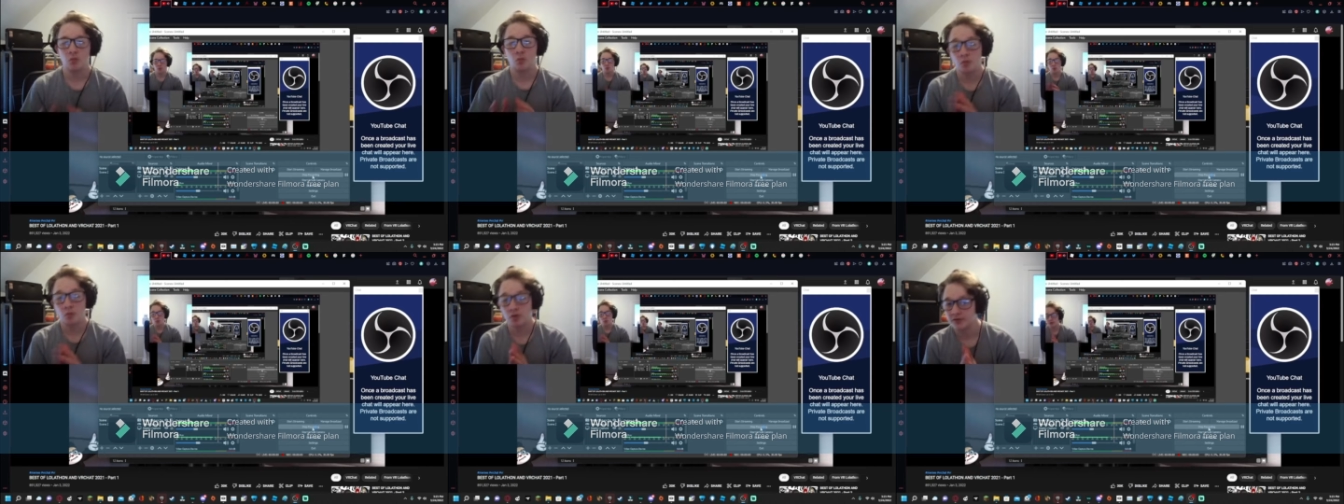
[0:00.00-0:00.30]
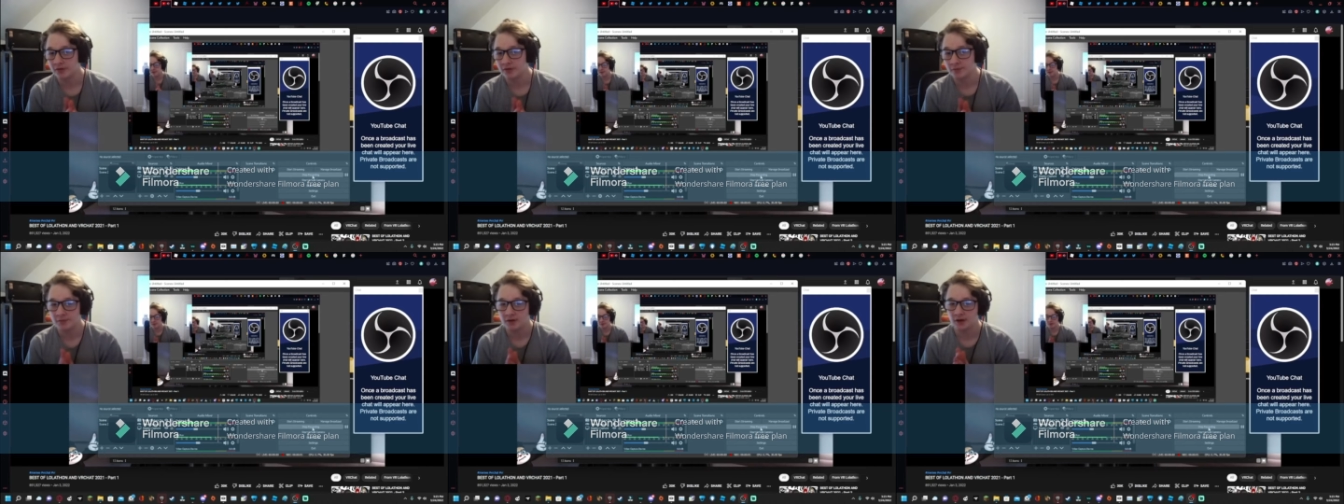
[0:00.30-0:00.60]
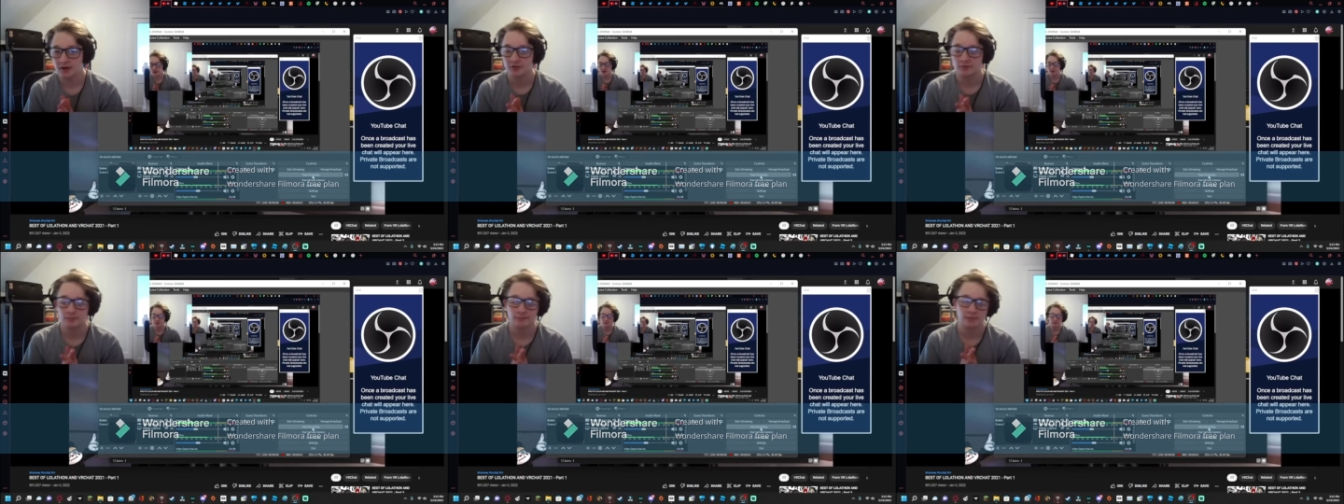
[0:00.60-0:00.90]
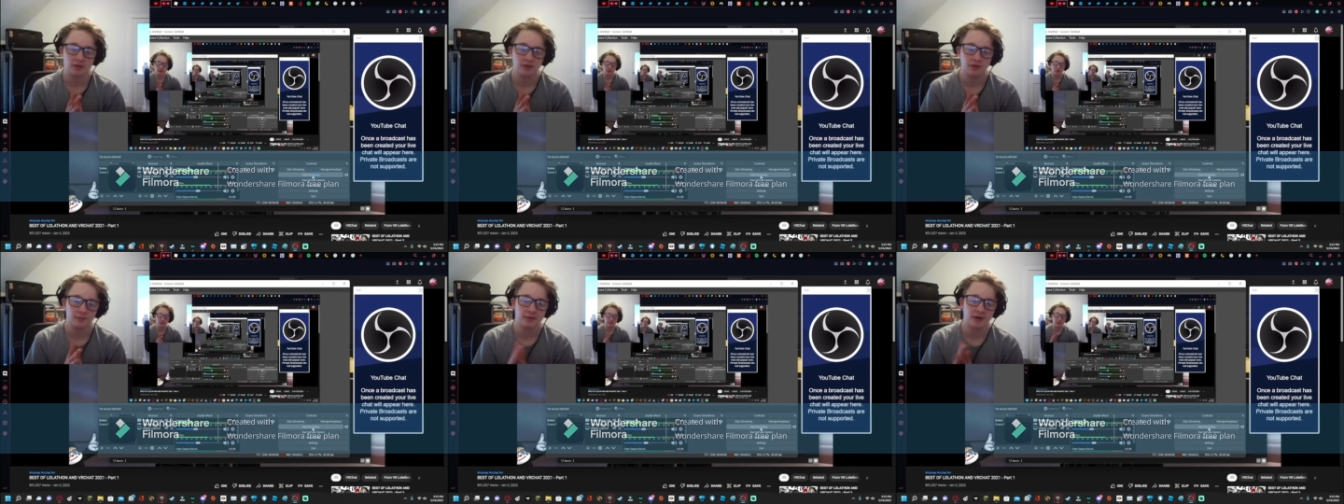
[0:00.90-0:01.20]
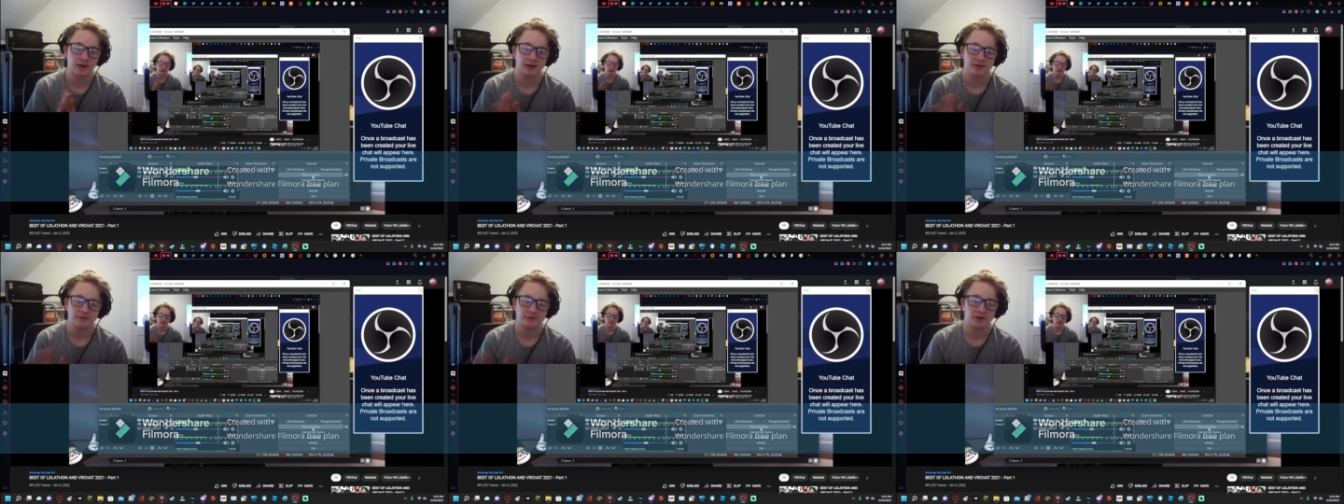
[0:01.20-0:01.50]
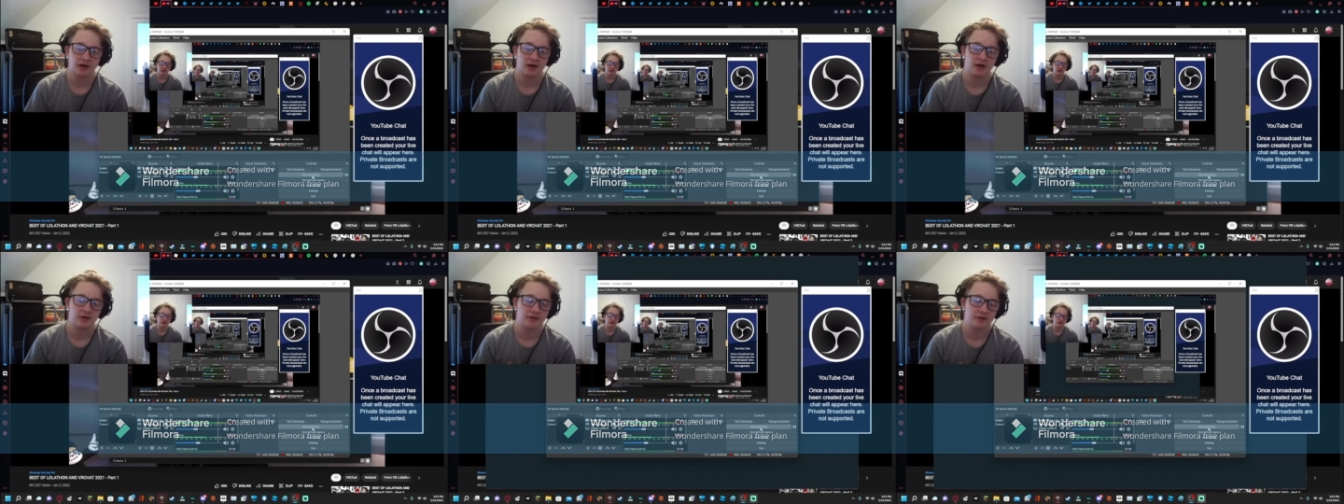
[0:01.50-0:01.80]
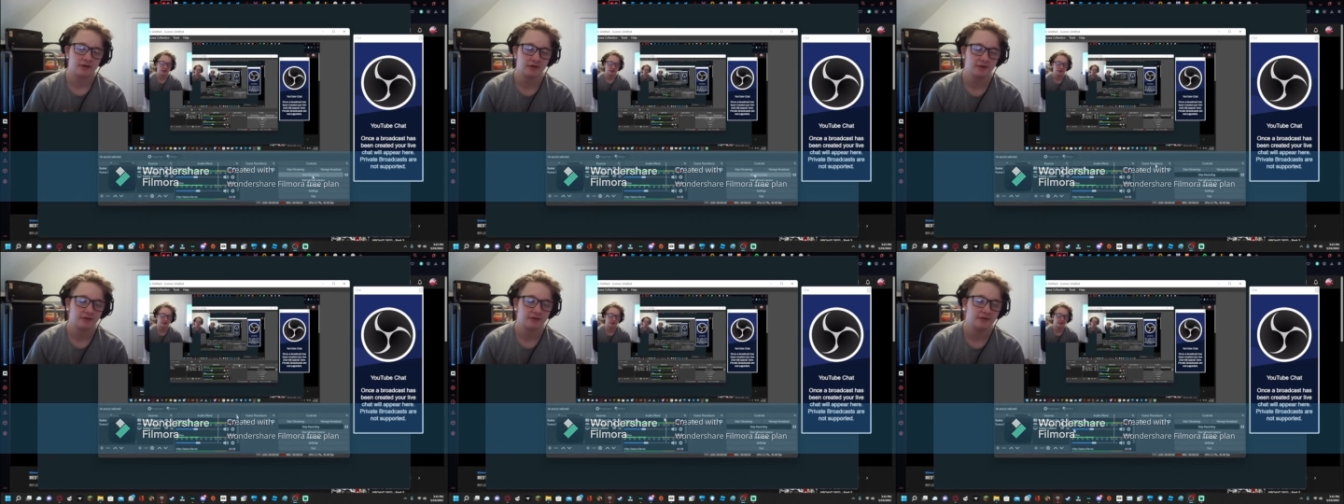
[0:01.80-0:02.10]
What's up guys, Brother Pilot Scout
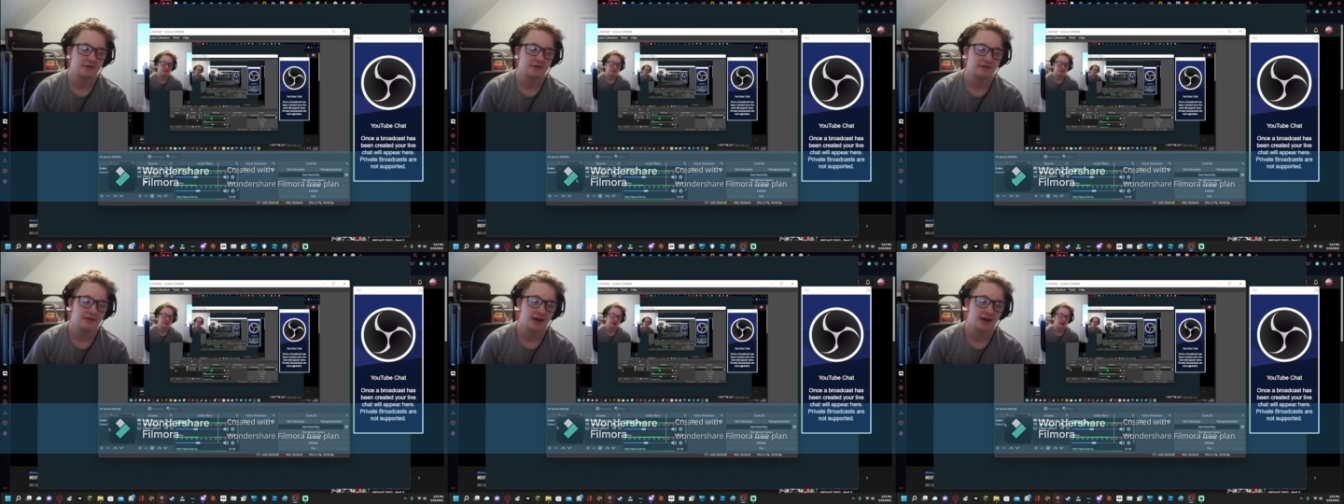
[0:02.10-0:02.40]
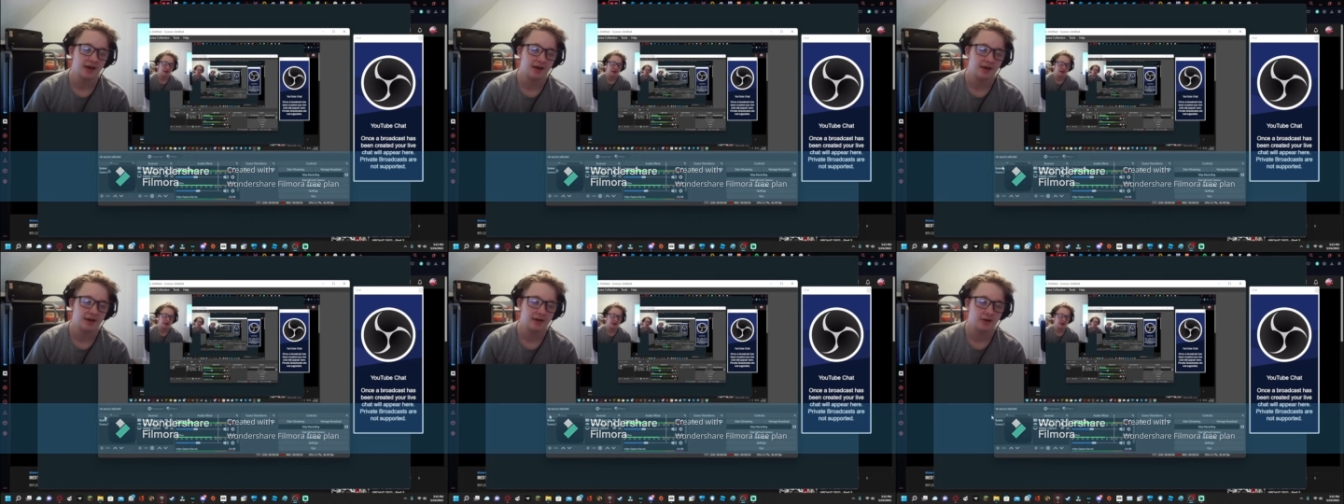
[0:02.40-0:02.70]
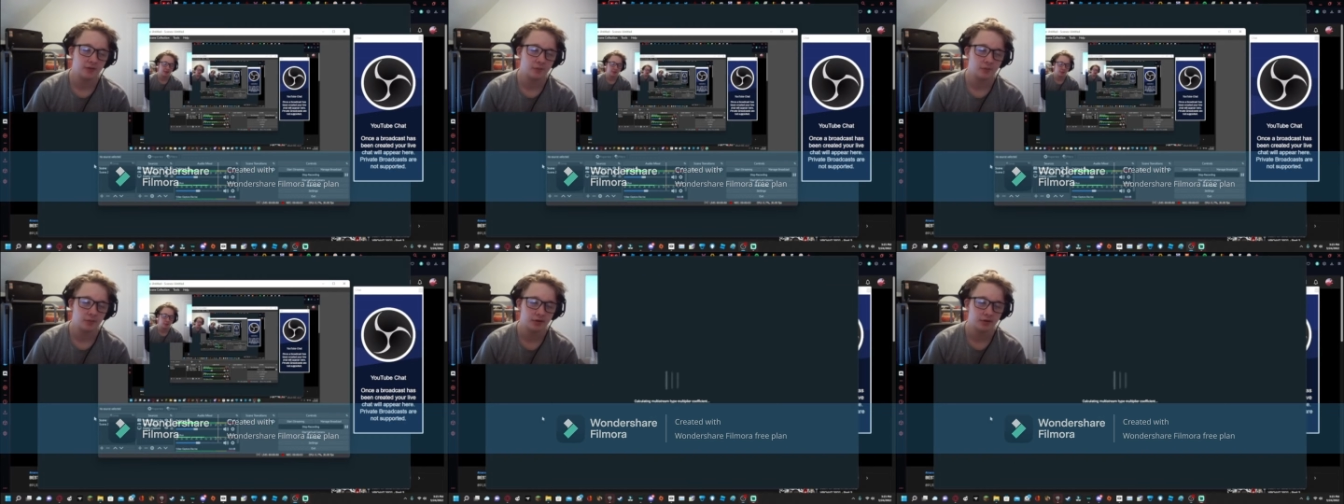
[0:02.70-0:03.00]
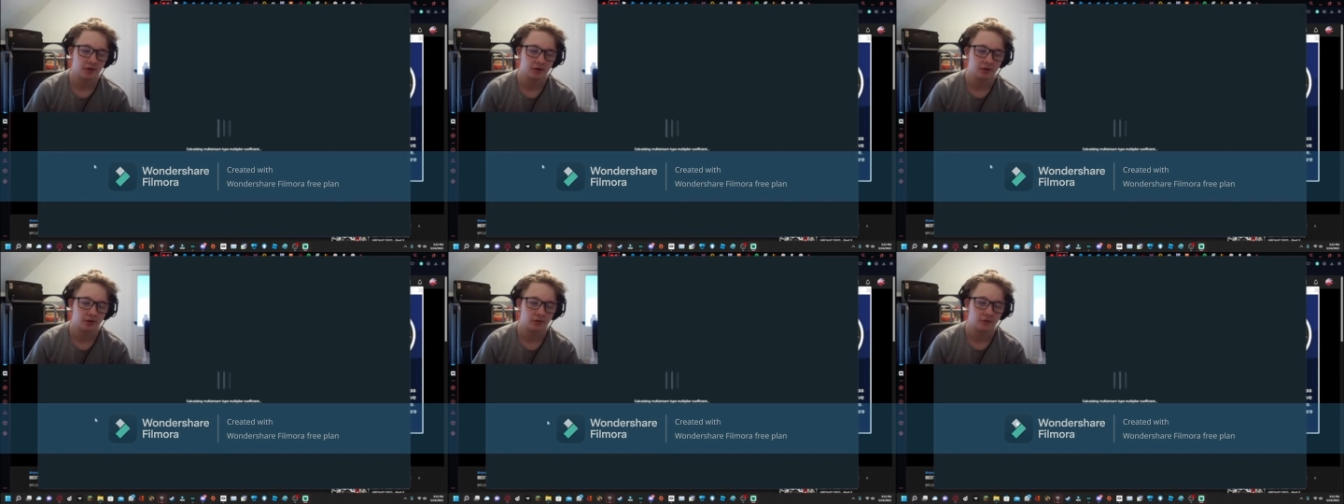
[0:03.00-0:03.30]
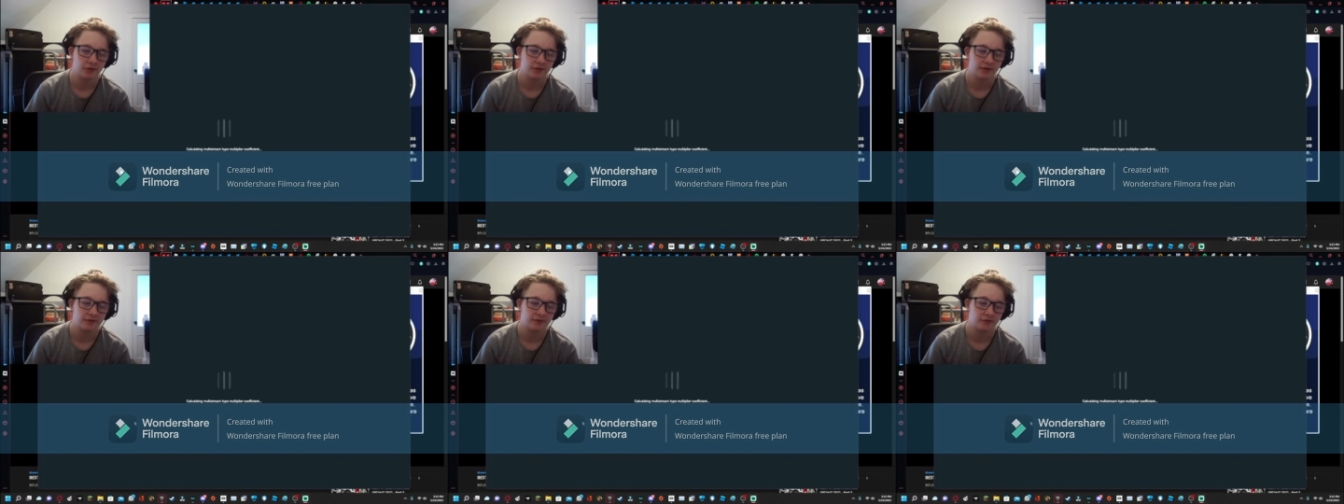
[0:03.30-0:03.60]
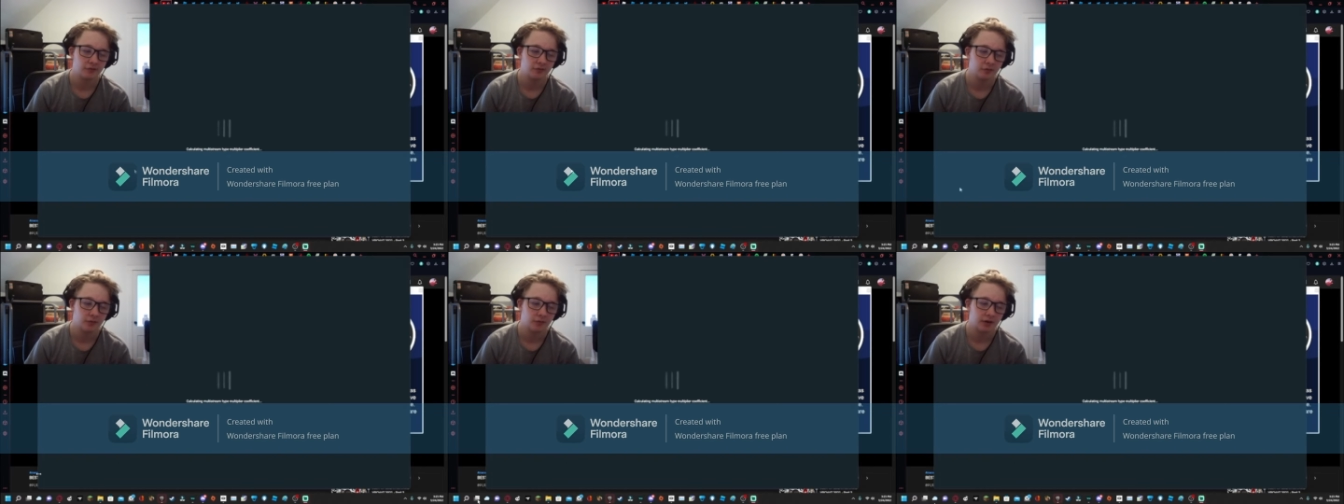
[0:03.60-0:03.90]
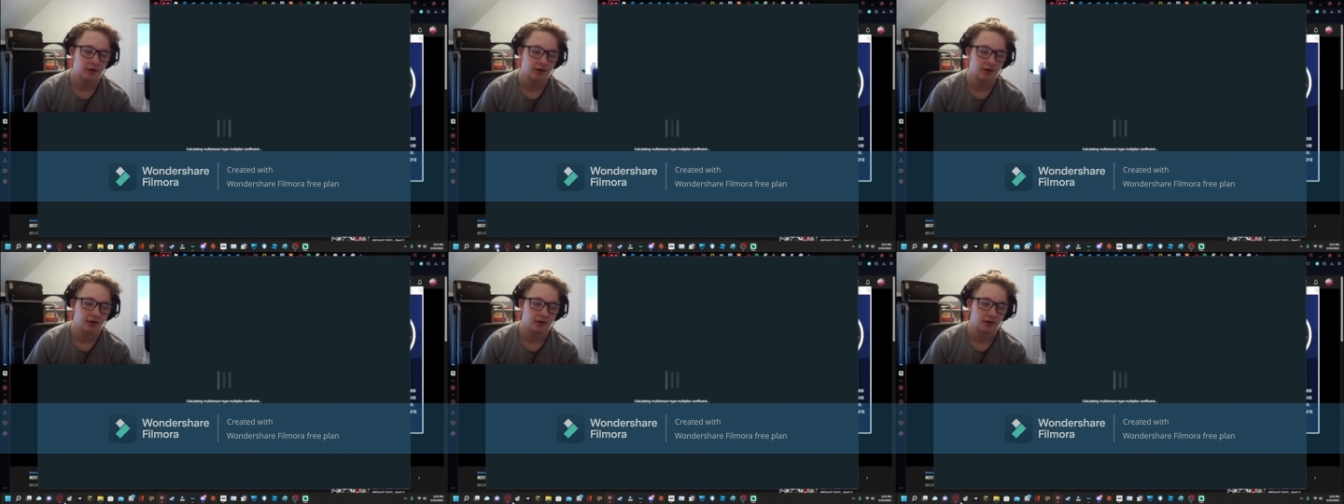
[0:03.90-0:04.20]
here. Today we are going to
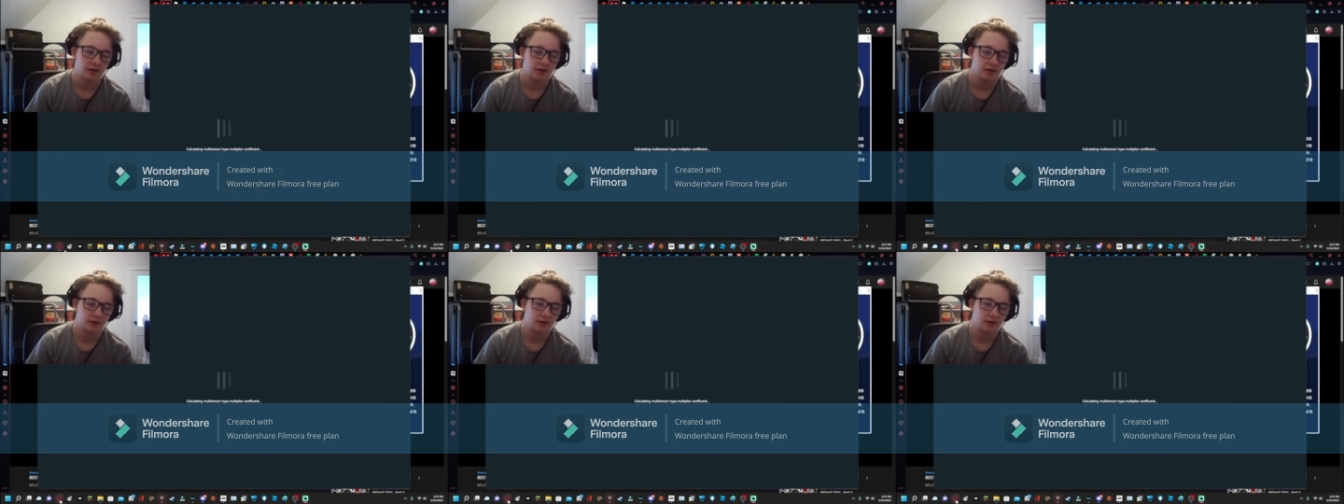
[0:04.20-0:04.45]
uh,